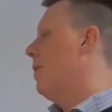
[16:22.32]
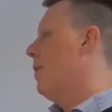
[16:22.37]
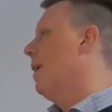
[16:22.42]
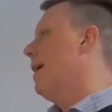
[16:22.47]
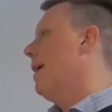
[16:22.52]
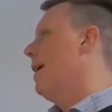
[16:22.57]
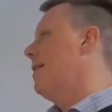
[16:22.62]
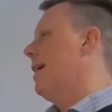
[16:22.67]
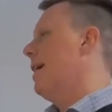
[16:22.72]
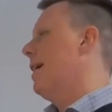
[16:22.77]

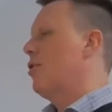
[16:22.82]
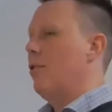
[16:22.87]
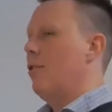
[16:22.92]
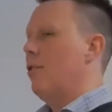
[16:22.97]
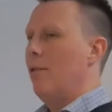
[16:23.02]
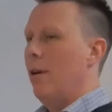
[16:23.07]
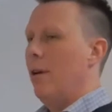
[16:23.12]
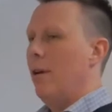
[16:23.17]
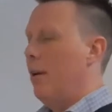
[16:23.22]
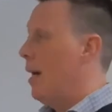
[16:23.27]
section,
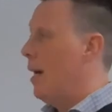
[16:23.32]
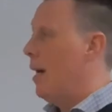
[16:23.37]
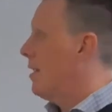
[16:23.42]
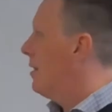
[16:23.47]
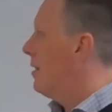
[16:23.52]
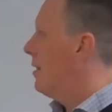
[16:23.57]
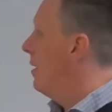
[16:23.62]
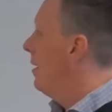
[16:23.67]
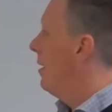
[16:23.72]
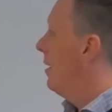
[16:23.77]

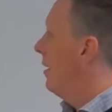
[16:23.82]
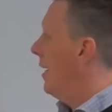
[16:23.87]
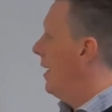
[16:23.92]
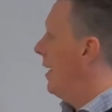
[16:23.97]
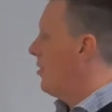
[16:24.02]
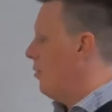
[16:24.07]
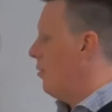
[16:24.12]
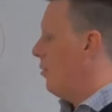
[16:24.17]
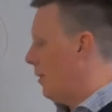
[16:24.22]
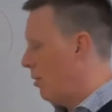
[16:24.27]
lecture,
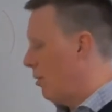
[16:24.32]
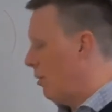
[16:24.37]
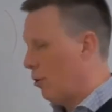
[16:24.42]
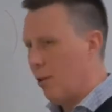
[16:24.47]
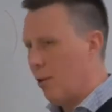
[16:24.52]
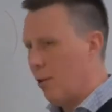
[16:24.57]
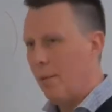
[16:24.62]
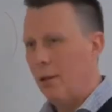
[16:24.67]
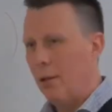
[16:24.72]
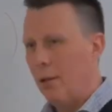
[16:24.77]
we talked
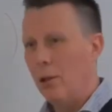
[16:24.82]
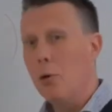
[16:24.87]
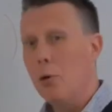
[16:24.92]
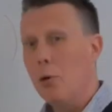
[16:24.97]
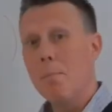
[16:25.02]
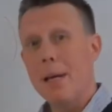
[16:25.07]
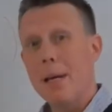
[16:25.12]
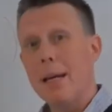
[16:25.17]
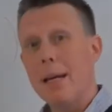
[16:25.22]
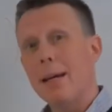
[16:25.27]
about
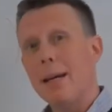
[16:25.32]
looping,